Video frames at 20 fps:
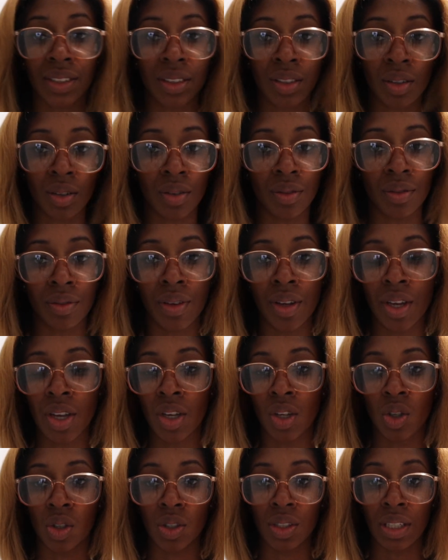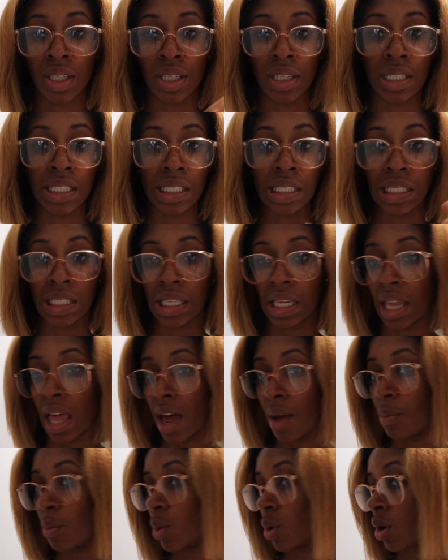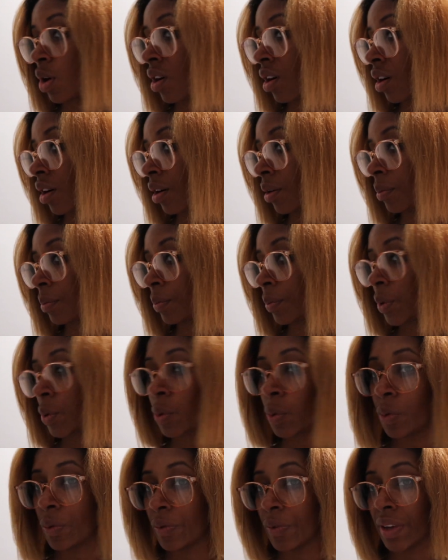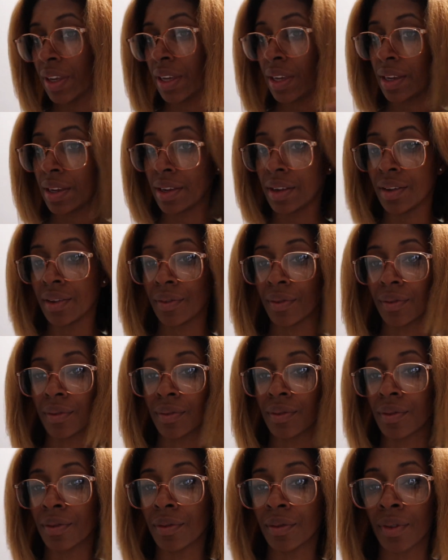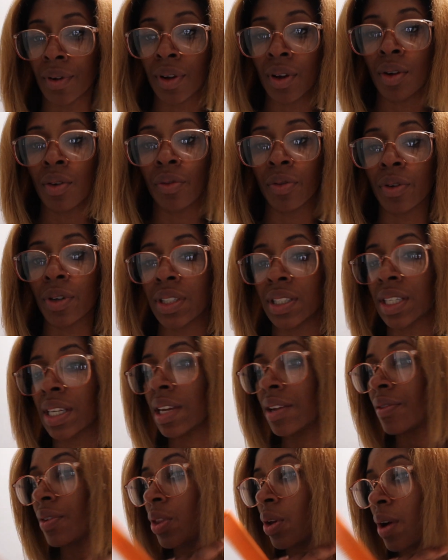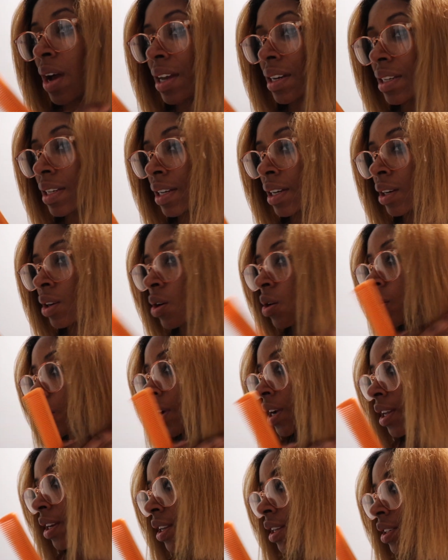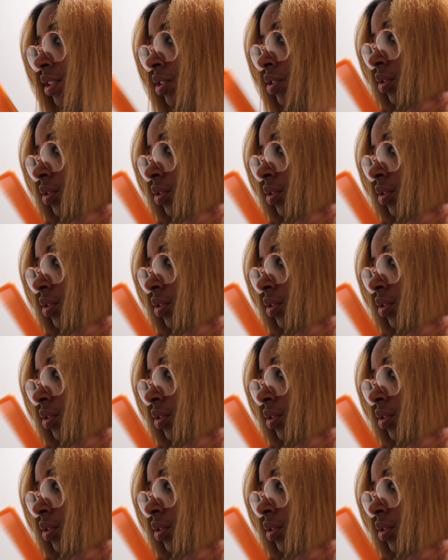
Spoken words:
So you see, this is a lot more poofy, frizzy, even though I did go in and